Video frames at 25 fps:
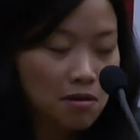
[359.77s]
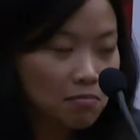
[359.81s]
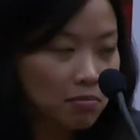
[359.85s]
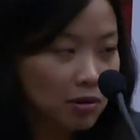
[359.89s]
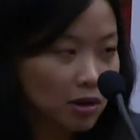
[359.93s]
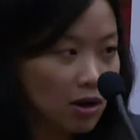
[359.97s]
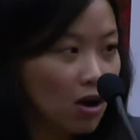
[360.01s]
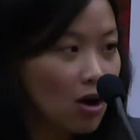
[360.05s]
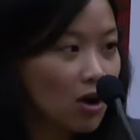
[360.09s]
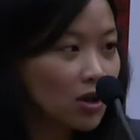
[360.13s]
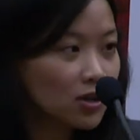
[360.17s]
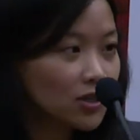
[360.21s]

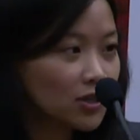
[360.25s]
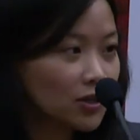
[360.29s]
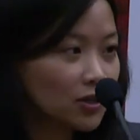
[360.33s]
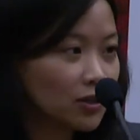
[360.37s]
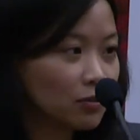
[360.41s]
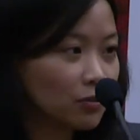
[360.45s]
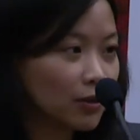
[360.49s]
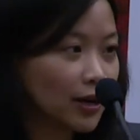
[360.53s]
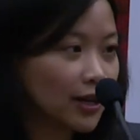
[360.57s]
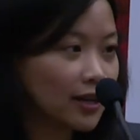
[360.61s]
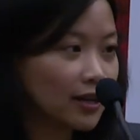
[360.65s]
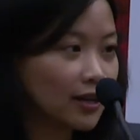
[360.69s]
but also
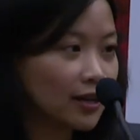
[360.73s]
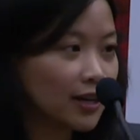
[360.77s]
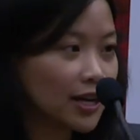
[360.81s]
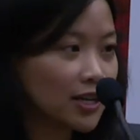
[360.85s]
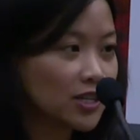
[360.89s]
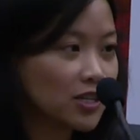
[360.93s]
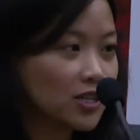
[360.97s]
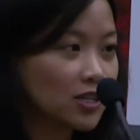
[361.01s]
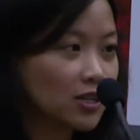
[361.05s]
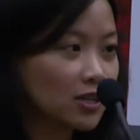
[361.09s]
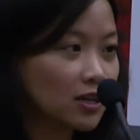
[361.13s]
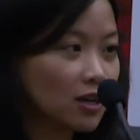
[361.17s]
in
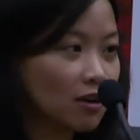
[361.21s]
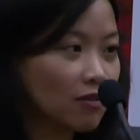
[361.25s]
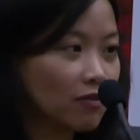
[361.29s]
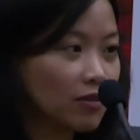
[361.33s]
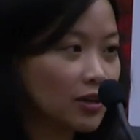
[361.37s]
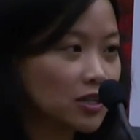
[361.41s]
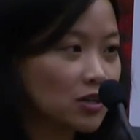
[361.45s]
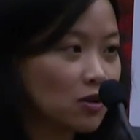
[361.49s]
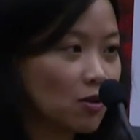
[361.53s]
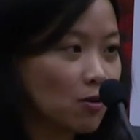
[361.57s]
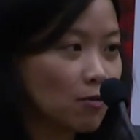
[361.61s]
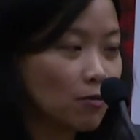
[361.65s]
recognition of
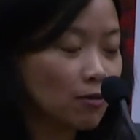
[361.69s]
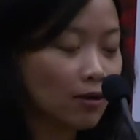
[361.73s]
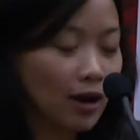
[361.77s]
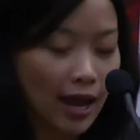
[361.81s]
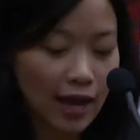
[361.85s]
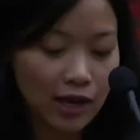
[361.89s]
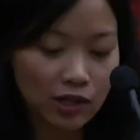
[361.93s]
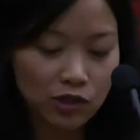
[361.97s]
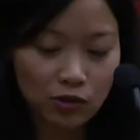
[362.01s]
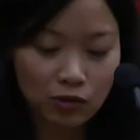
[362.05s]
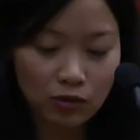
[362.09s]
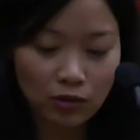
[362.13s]
its own
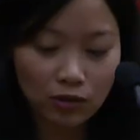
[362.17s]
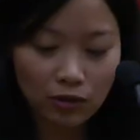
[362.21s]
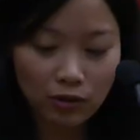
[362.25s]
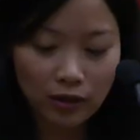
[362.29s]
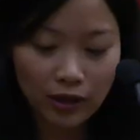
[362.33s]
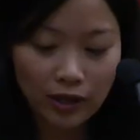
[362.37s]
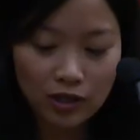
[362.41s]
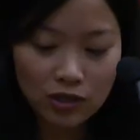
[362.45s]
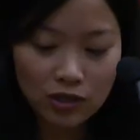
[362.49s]
national